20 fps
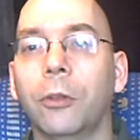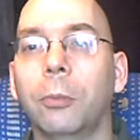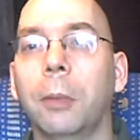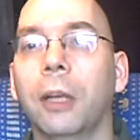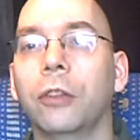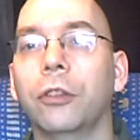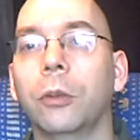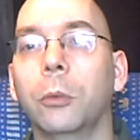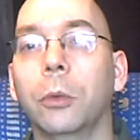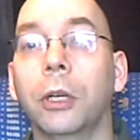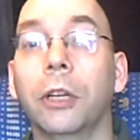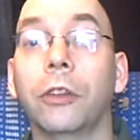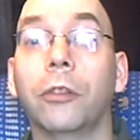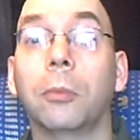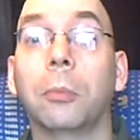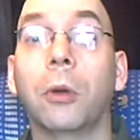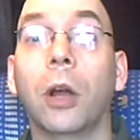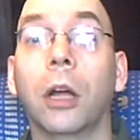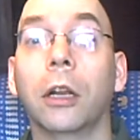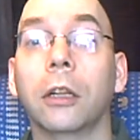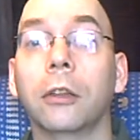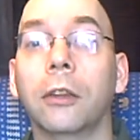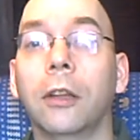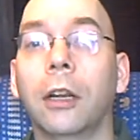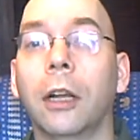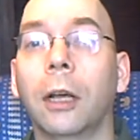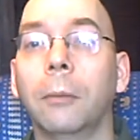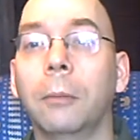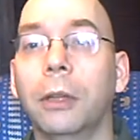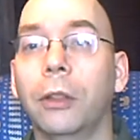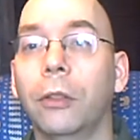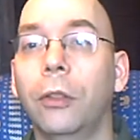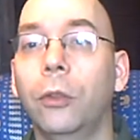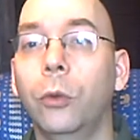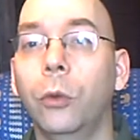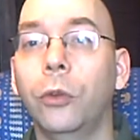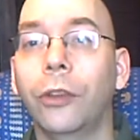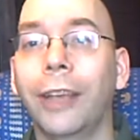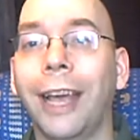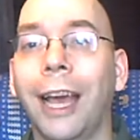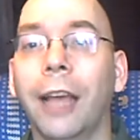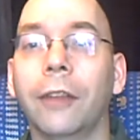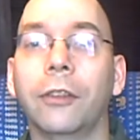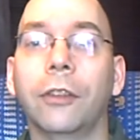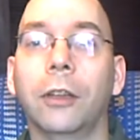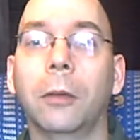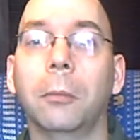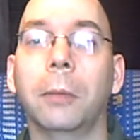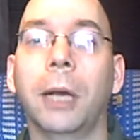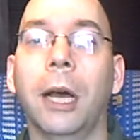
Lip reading: especially when it's a product that I'm enthusiastic